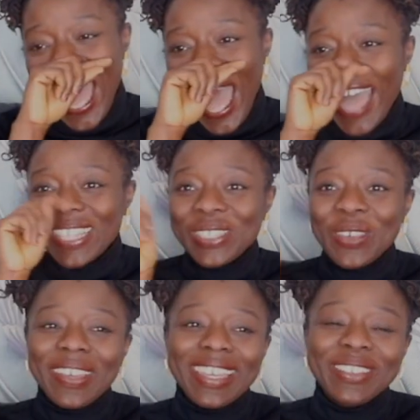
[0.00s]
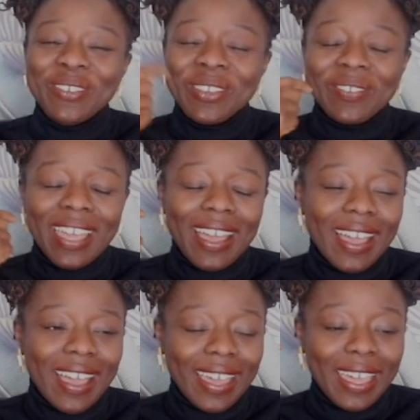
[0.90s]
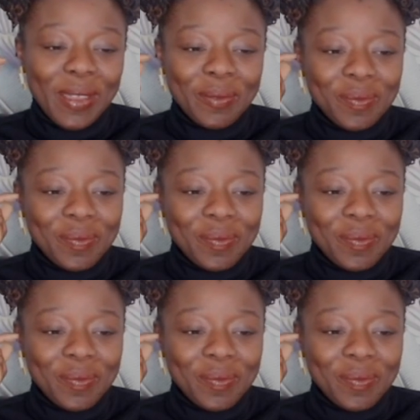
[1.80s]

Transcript: And so in all of that, I'll